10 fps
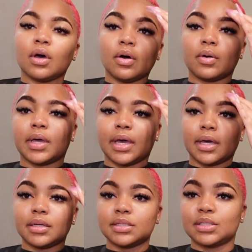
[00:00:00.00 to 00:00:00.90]

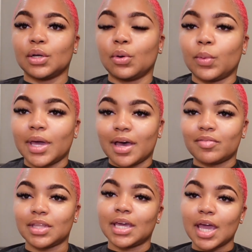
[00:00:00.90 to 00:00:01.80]
Okay, so we
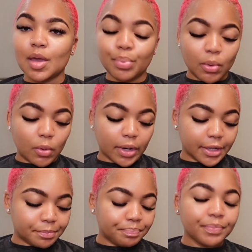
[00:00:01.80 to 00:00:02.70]
have the cape
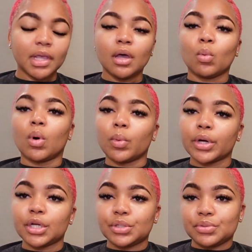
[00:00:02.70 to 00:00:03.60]
on. What we're
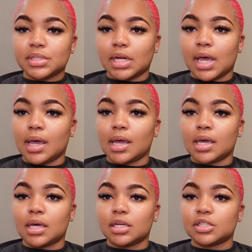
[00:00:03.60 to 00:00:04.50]
gonna do
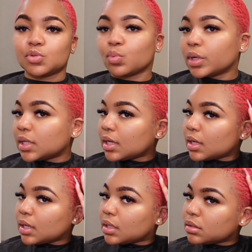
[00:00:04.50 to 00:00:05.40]
today is
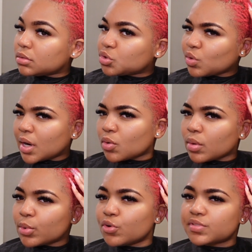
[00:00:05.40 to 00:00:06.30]
really try to
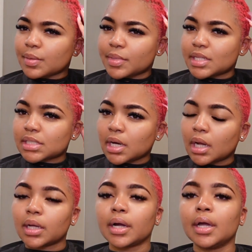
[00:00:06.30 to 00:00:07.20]
remove some of this
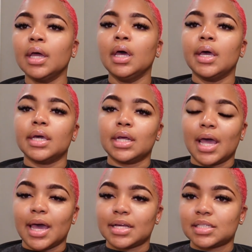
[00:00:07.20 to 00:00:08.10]
color. It
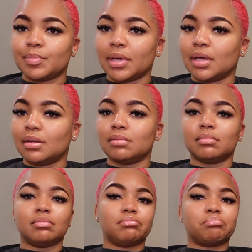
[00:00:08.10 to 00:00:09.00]
has
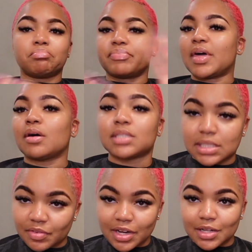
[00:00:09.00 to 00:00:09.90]
been
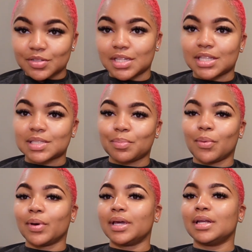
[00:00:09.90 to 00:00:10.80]
thousands of colors at this
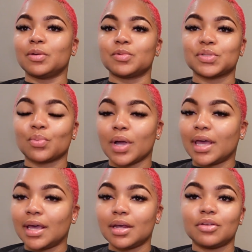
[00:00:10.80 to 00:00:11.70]
point. was
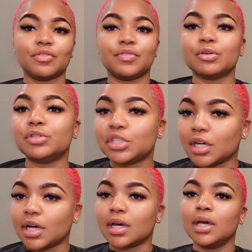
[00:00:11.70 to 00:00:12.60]
red,
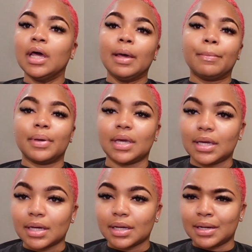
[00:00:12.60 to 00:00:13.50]
fuchsia,
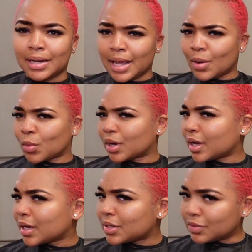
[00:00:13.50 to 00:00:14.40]
pink. Now we're
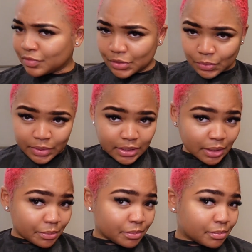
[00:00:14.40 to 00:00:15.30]
kind of doing
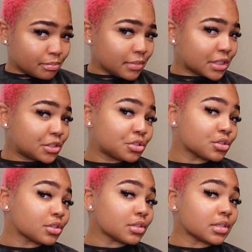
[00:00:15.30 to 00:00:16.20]
a
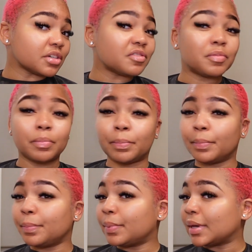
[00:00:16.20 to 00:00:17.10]
mixture of
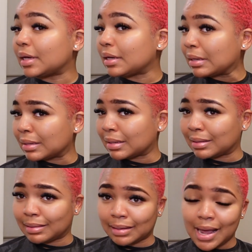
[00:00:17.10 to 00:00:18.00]
pink
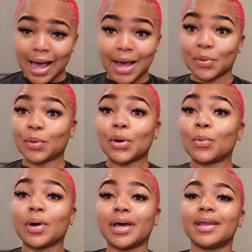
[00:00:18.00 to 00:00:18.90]
and I don't
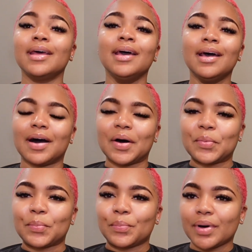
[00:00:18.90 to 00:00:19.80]
know what.
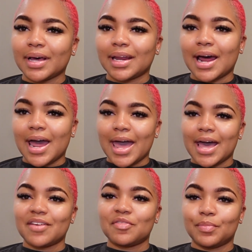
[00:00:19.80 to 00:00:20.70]
But I
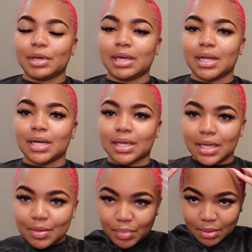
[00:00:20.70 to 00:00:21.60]
have been
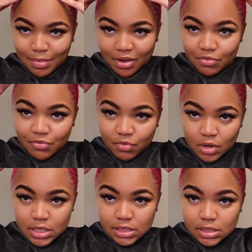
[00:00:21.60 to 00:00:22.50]
keeping my
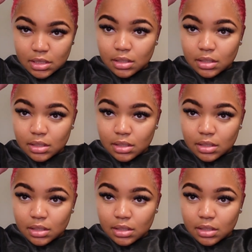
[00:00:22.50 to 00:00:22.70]
front